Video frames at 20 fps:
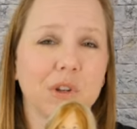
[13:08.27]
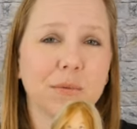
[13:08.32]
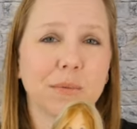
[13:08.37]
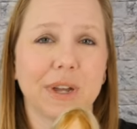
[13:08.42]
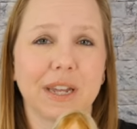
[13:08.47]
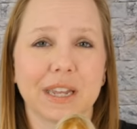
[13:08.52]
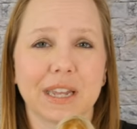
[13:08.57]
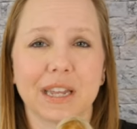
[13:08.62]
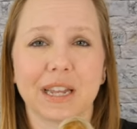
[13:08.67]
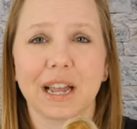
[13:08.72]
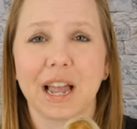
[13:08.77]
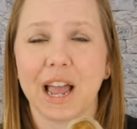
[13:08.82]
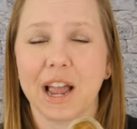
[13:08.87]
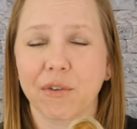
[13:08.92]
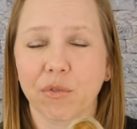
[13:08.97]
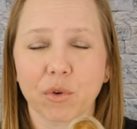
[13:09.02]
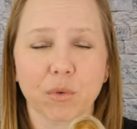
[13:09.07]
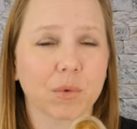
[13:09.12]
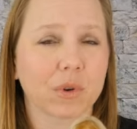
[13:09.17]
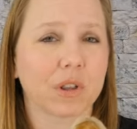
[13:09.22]
one making
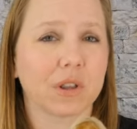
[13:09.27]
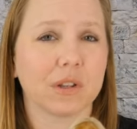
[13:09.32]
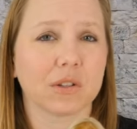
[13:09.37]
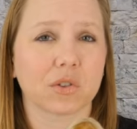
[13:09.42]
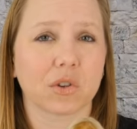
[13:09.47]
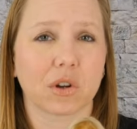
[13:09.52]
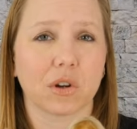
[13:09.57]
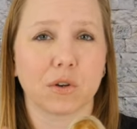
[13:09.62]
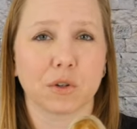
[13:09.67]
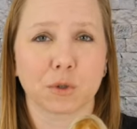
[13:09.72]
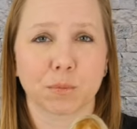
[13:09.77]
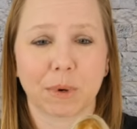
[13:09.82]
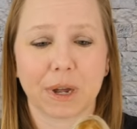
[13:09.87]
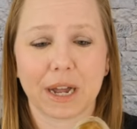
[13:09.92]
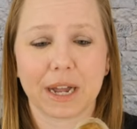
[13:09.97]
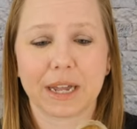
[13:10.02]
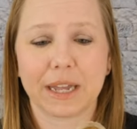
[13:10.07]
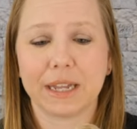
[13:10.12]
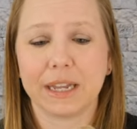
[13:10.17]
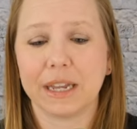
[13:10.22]
every one of these dolls
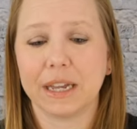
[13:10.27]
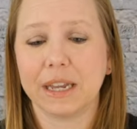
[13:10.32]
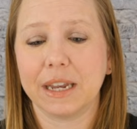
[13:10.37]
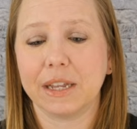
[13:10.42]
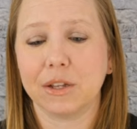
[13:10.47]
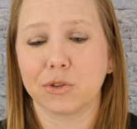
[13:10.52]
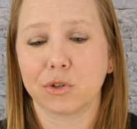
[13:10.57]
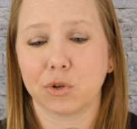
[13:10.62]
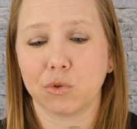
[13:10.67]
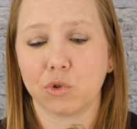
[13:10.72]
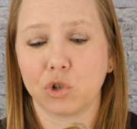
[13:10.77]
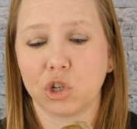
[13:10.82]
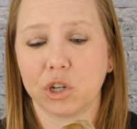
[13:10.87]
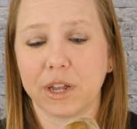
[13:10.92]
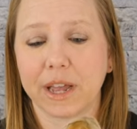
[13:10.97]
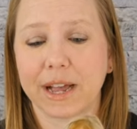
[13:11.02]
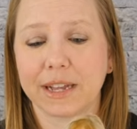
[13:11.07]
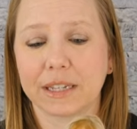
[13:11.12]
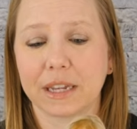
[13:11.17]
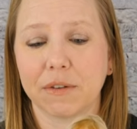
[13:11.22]
by hand, and so
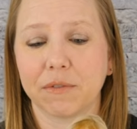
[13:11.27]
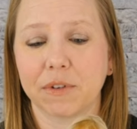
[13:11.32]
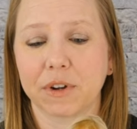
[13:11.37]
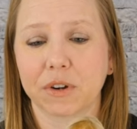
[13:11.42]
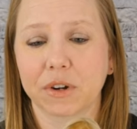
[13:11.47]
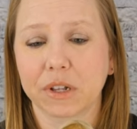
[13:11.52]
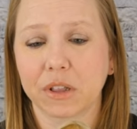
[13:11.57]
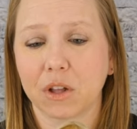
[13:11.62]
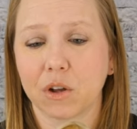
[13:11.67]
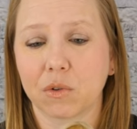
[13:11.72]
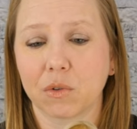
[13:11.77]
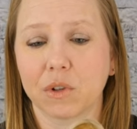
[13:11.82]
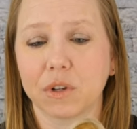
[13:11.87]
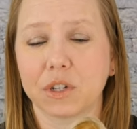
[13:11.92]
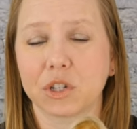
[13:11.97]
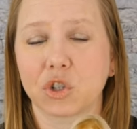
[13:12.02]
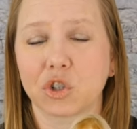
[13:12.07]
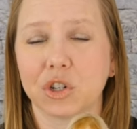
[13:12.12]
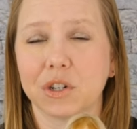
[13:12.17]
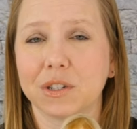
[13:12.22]
she has a very long
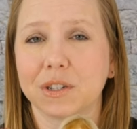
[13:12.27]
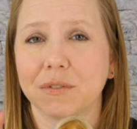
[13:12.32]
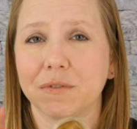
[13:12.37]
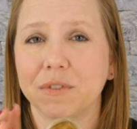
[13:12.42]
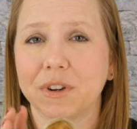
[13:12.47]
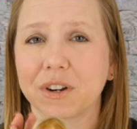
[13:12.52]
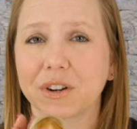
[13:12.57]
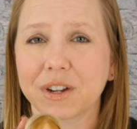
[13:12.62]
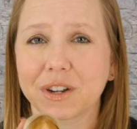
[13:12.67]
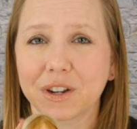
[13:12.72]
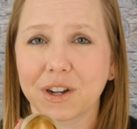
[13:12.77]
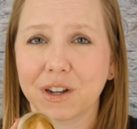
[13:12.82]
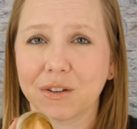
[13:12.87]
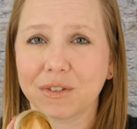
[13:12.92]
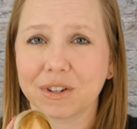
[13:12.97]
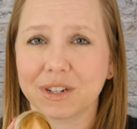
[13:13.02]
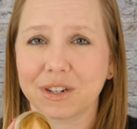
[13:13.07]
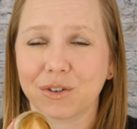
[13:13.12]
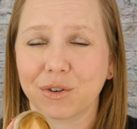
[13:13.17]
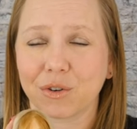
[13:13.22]
list. She is a very
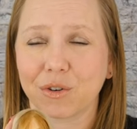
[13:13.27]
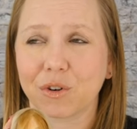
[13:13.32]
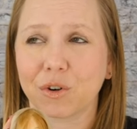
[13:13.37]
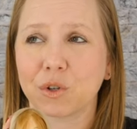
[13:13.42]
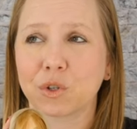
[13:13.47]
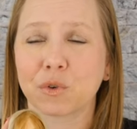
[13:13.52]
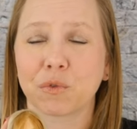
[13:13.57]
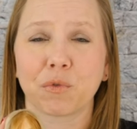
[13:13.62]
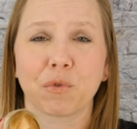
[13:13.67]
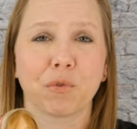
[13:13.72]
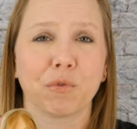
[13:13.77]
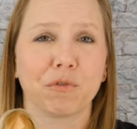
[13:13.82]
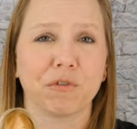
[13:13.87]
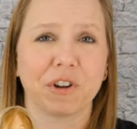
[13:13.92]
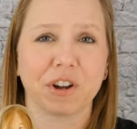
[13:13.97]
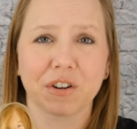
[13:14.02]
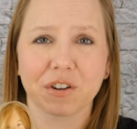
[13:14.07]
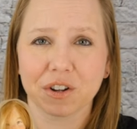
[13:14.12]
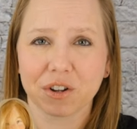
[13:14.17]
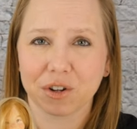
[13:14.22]
coveted artist for
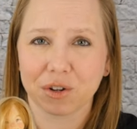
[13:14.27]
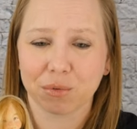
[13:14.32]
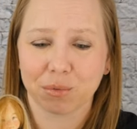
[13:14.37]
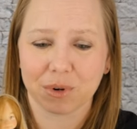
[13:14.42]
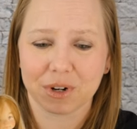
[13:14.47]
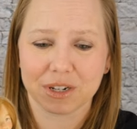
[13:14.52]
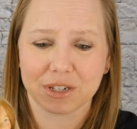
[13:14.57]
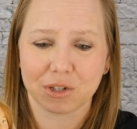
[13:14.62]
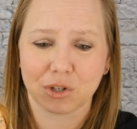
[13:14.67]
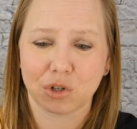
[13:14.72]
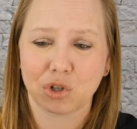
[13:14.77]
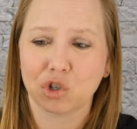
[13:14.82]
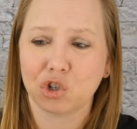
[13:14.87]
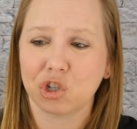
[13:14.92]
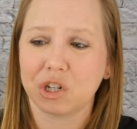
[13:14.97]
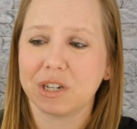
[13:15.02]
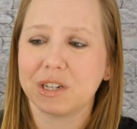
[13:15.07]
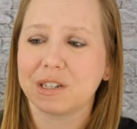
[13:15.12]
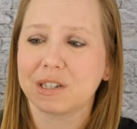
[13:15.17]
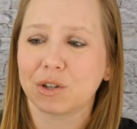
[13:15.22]
very good reason.
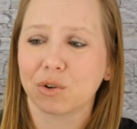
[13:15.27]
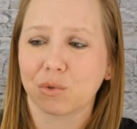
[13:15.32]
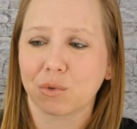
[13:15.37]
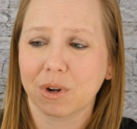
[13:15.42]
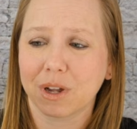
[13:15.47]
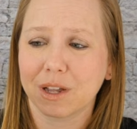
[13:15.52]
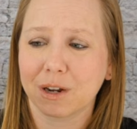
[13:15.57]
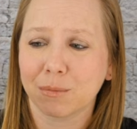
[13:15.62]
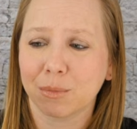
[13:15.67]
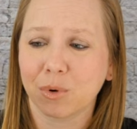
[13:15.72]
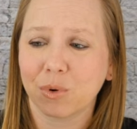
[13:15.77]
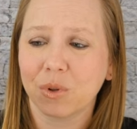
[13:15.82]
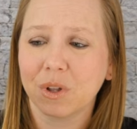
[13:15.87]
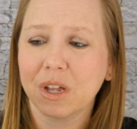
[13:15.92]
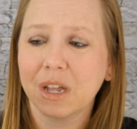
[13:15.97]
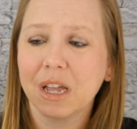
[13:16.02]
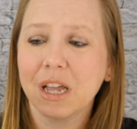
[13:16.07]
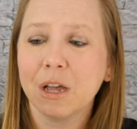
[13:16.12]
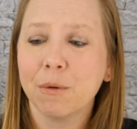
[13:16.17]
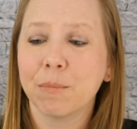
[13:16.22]
She is incredible,
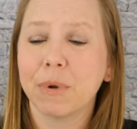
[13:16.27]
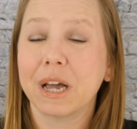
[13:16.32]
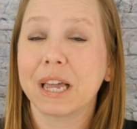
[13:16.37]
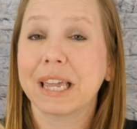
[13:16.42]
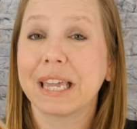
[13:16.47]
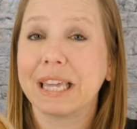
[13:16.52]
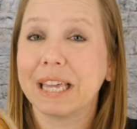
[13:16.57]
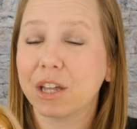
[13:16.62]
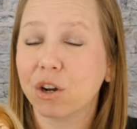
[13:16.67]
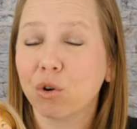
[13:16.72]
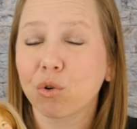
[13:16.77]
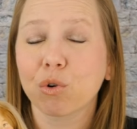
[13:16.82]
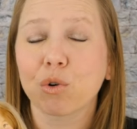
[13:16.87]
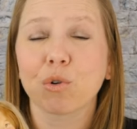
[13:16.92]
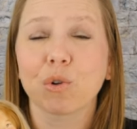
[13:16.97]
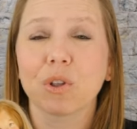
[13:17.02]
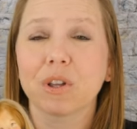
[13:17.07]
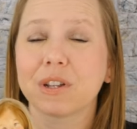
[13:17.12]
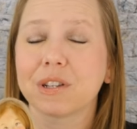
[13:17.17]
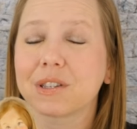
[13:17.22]
but get on
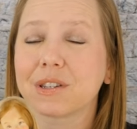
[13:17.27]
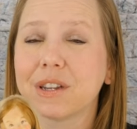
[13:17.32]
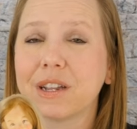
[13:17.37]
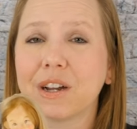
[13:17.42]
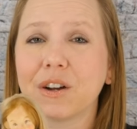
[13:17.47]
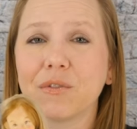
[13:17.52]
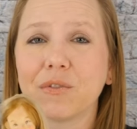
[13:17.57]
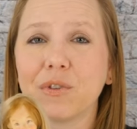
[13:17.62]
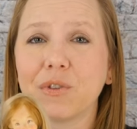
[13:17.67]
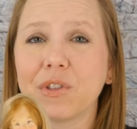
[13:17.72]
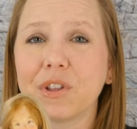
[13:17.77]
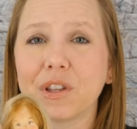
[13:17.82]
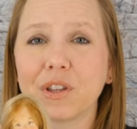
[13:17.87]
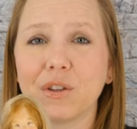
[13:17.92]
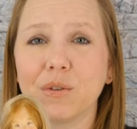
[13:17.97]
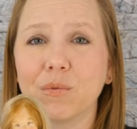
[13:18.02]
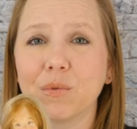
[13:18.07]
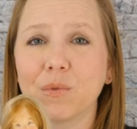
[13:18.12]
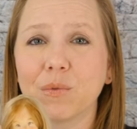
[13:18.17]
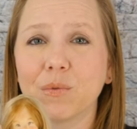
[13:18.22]
her list now if you
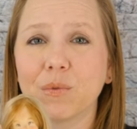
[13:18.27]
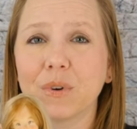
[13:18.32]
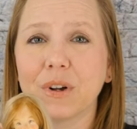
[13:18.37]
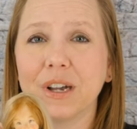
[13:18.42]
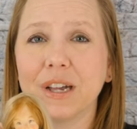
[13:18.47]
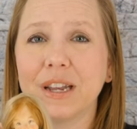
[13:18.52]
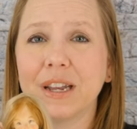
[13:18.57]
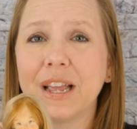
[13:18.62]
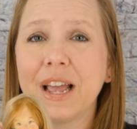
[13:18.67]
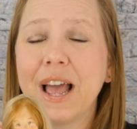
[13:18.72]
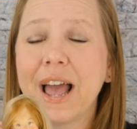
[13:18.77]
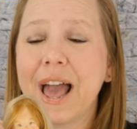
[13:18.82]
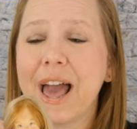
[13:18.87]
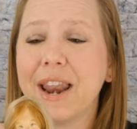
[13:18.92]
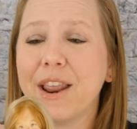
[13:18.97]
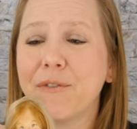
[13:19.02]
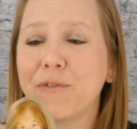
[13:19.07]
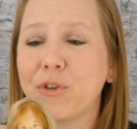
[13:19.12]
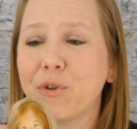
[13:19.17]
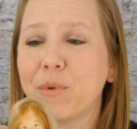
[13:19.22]
think you want one.
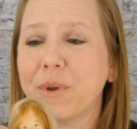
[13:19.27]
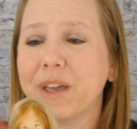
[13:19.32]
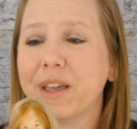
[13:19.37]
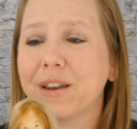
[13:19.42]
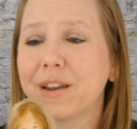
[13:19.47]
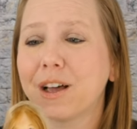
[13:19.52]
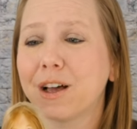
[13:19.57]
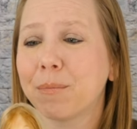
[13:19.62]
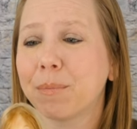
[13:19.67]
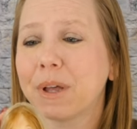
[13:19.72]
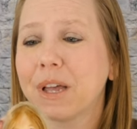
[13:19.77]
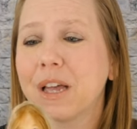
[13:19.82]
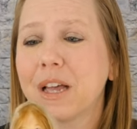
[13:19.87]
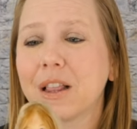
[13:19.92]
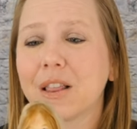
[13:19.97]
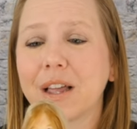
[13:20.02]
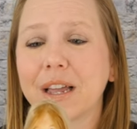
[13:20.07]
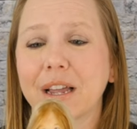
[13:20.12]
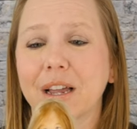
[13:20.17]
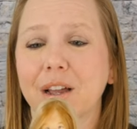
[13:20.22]
And if you end up
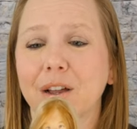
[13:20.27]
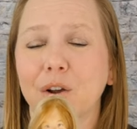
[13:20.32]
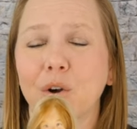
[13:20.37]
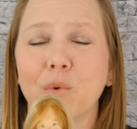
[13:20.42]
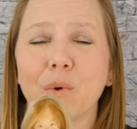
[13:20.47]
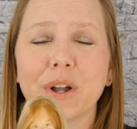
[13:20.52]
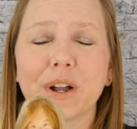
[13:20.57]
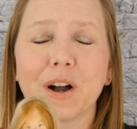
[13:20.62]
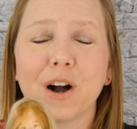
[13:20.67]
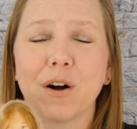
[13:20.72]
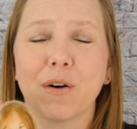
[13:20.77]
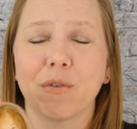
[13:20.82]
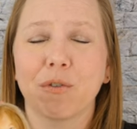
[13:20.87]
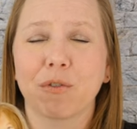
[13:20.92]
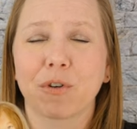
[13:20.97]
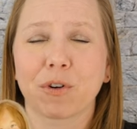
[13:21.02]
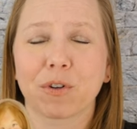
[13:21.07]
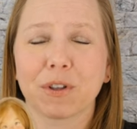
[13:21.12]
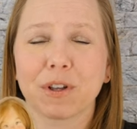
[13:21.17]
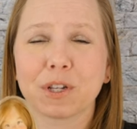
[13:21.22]
like going off
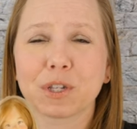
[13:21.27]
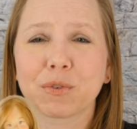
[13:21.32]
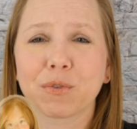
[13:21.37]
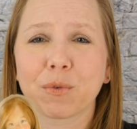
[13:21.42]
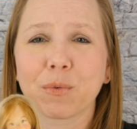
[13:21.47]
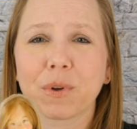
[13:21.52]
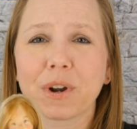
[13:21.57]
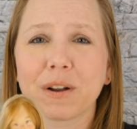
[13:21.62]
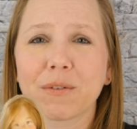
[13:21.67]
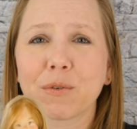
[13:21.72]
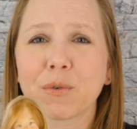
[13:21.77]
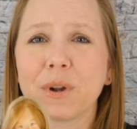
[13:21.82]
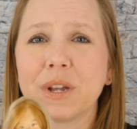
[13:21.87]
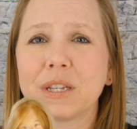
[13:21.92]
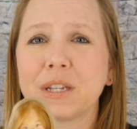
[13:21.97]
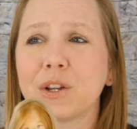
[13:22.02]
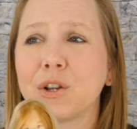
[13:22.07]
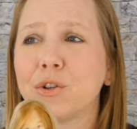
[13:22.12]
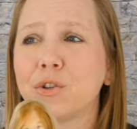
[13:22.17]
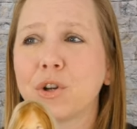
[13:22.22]
of her list for whatever
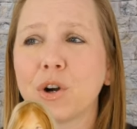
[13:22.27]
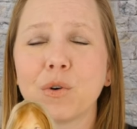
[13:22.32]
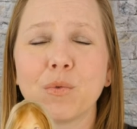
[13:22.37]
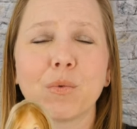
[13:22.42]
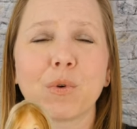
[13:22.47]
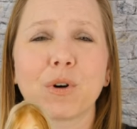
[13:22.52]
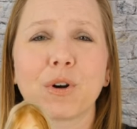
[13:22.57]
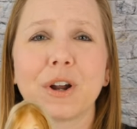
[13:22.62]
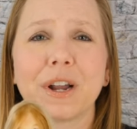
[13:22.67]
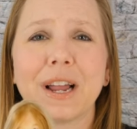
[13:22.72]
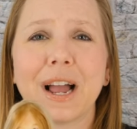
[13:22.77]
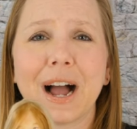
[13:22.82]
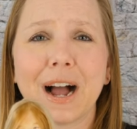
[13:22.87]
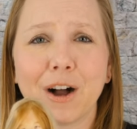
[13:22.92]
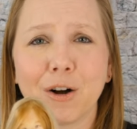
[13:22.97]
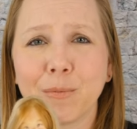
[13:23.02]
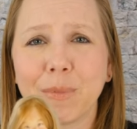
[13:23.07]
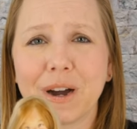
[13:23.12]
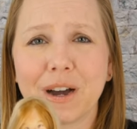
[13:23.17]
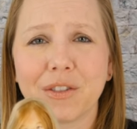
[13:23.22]
reason, don't worry,
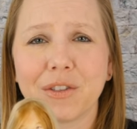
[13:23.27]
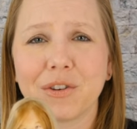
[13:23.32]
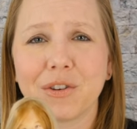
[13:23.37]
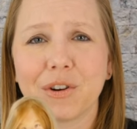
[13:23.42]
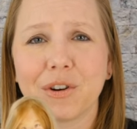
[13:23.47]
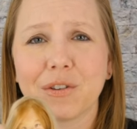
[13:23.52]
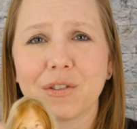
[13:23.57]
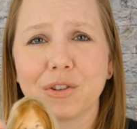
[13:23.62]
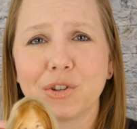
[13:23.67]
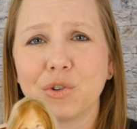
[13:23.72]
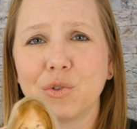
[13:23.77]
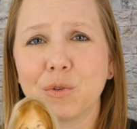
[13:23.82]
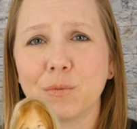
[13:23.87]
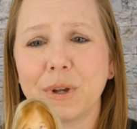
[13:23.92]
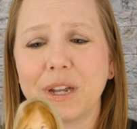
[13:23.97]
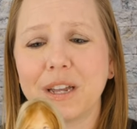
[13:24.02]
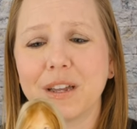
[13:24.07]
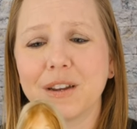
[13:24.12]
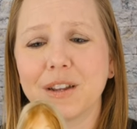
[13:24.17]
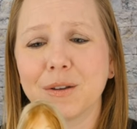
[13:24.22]
I'll buy the doll that you
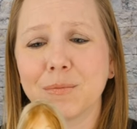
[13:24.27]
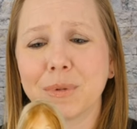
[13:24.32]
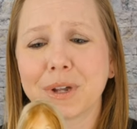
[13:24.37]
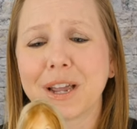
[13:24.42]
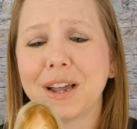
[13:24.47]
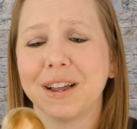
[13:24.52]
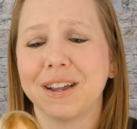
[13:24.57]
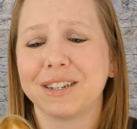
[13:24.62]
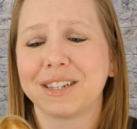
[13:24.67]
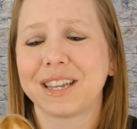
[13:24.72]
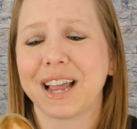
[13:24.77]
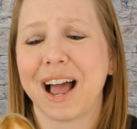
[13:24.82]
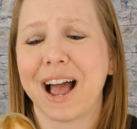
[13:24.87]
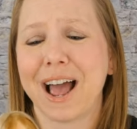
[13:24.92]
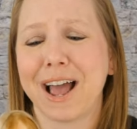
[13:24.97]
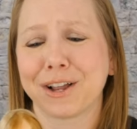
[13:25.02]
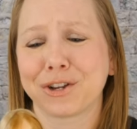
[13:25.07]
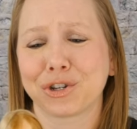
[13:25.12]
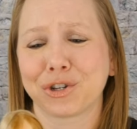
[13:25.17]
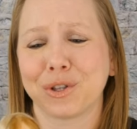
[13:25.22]
abandoned, because I
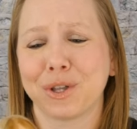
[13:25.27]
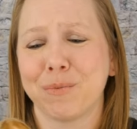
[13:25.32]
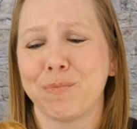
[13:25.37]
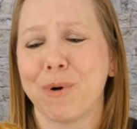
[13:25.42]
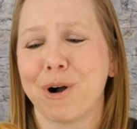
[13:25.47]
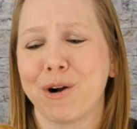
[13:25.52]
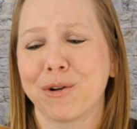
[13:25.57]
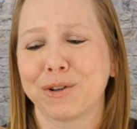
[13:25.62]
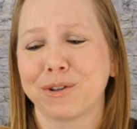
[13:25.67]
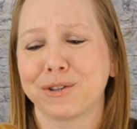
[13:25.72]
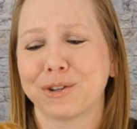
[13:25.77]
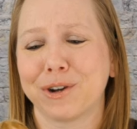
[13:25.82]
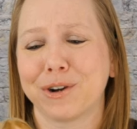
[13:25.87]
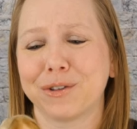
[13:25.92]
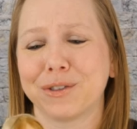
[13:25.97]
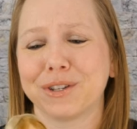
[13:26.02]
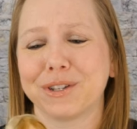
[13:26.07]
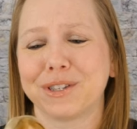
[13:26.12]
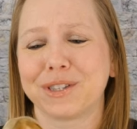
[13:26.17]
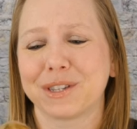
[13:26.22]
actually bought a
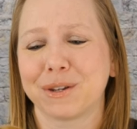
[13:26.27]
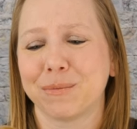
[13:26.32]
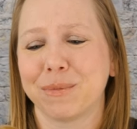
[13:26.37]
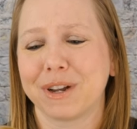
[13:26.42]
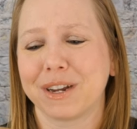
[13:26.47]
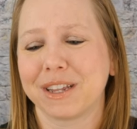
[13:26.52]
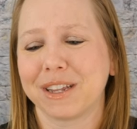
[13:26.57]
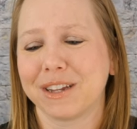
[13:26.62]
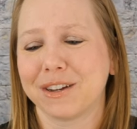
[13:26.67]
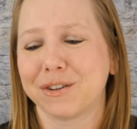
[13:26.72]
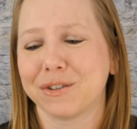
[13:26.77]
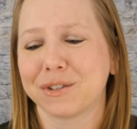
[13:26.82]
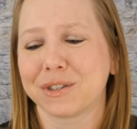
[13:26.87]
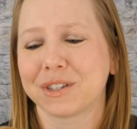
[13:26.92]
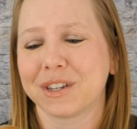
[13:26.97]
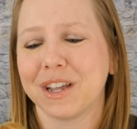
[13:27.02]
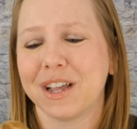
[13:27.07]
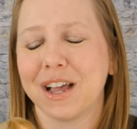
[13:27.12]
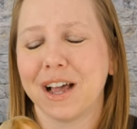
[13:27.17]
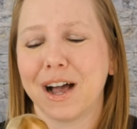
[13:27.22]
doll that somebody
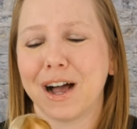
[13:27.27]
else